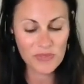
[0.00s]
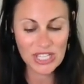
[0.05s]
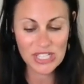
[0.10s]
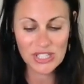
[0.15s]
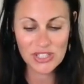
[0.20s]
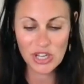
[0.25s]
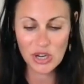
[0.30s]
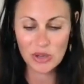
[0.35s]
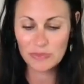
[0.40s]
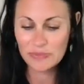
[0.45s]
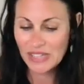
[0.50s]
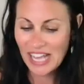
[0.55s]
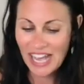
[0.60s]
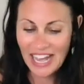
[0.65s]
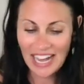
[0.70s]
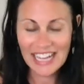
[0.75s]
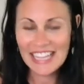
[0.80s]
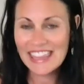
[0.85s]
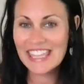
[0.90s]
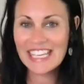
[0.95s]
So
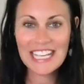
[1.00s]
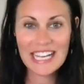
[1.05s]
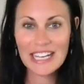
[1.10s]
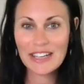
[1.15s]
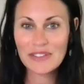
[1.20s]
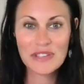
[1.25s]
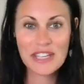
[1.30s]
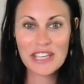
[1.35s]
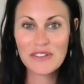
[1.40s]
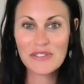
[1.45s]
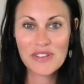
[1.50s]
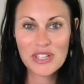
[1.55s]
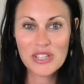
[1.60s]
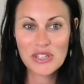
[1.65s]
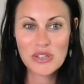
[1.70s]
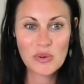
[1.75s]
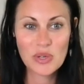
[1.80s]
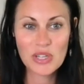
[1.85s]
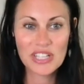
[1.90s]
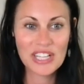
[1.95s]
I think I've given
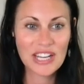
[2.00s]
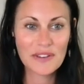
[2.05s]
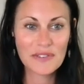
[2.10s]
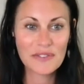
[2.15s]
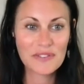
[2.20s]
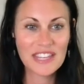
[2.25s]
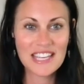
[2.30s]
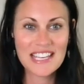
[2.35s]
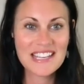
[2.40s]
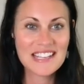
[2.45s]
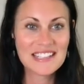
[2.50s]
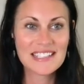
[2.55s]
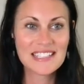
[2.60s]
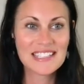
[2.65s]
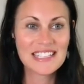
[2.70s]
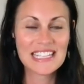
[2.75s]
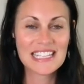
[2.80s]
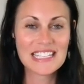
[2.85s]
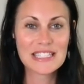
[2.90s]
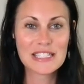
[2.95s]
you enough things
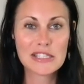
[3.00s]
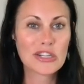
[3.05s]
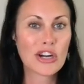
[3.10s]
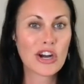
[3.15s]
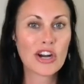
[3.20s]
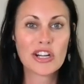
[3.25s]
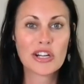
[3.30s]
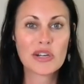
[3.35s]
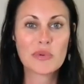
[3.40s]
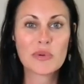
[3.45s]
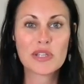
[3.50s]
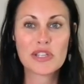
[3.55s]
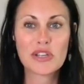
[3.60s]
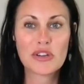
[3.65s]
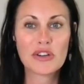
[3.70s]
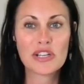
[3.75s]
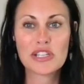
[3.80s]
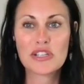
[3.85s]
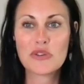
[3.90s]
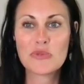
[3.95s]
to get started with
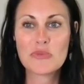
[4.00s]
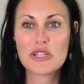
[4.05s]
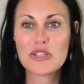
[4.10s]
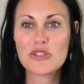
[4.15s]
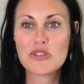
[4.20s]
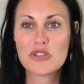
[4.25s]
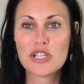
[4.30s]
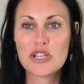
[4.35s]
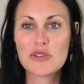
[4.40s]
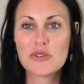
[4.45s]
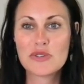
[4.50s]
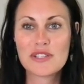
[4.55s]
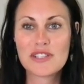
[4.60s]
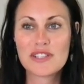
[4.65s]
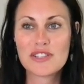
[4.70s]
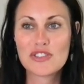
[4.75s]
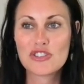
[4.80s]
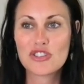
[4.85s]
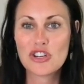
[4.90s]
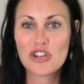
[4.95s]
your
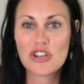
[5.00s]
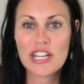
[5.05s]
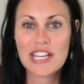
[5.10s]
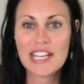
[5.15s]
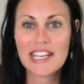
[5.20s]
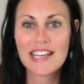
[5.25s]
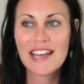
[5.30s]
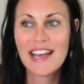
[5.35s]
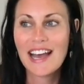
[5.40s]
endometriosis journey.